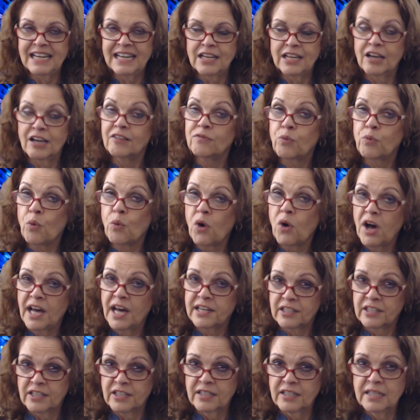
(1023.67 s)
of
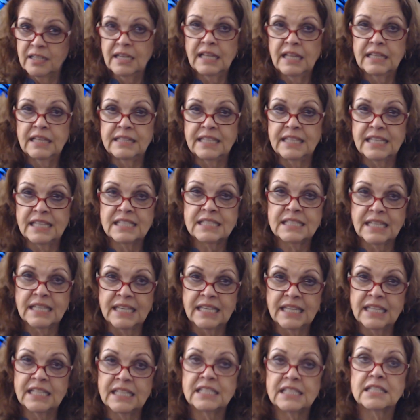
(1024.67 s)
water. This
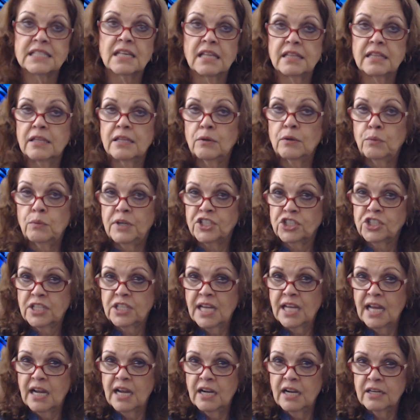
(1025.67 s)
is the wish
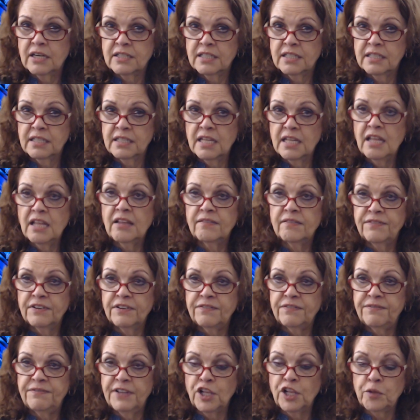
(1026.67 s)
card
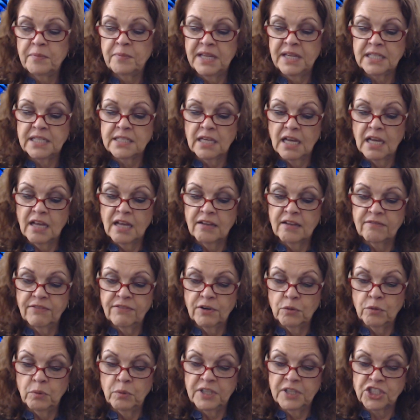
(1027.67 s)
fulfillment of
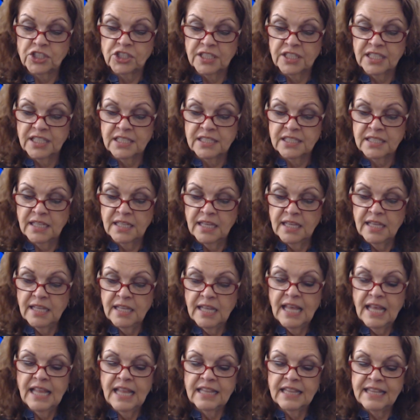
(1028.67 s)
wishes.
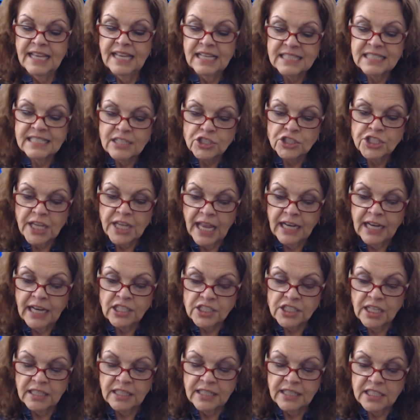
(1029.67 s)
Things are
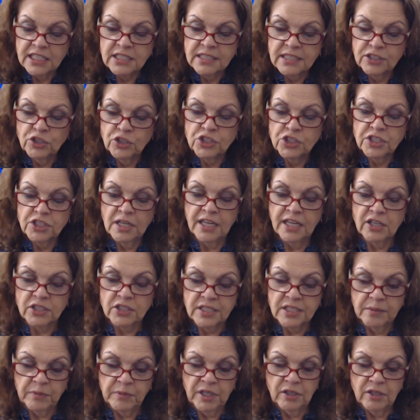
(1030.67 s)
changing. This you should hear
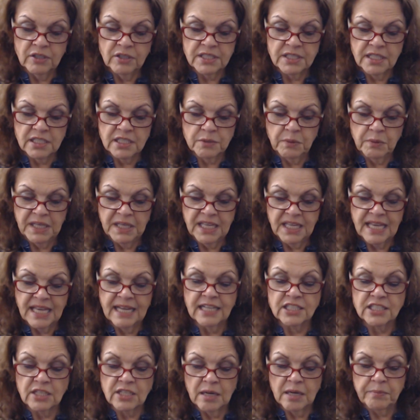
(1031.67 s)
some news this weekend.
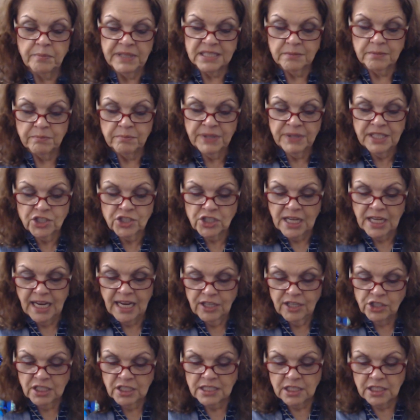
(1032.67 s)
It's going to be some big
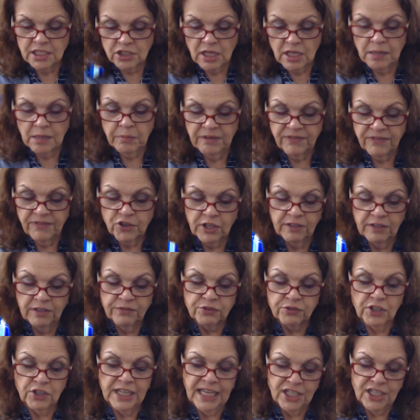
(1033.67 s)
changes. It's going to be very
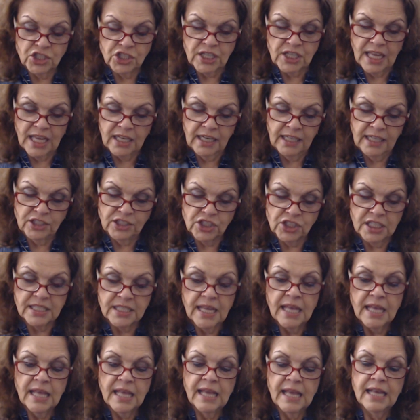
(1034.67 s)
freeing changes.
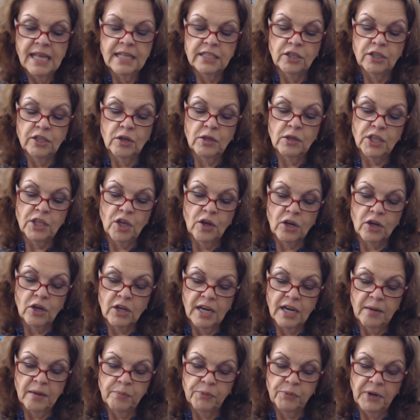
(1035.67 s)
You're you're
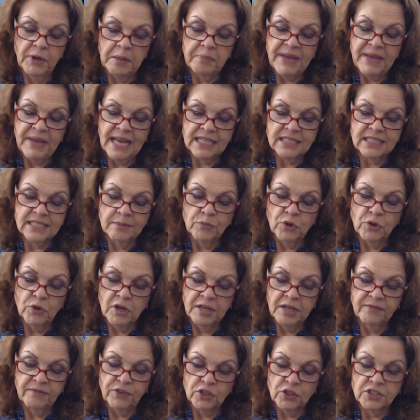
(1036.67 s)
going to bring back some more
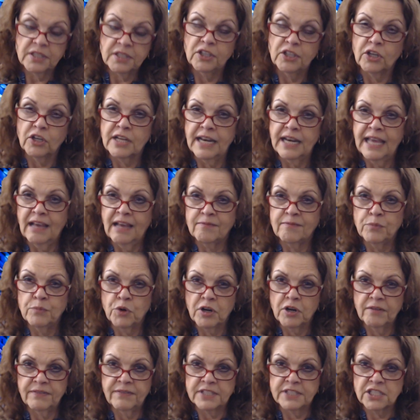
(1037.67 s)
of your. You're going to have
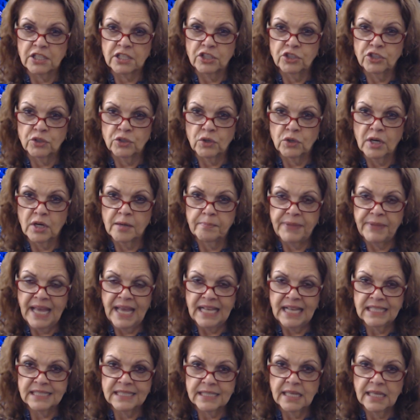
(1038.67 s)
more of a secure
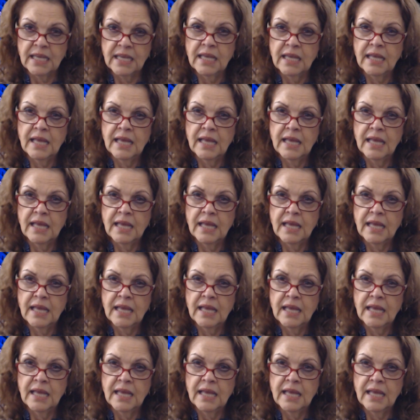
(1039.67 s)
base.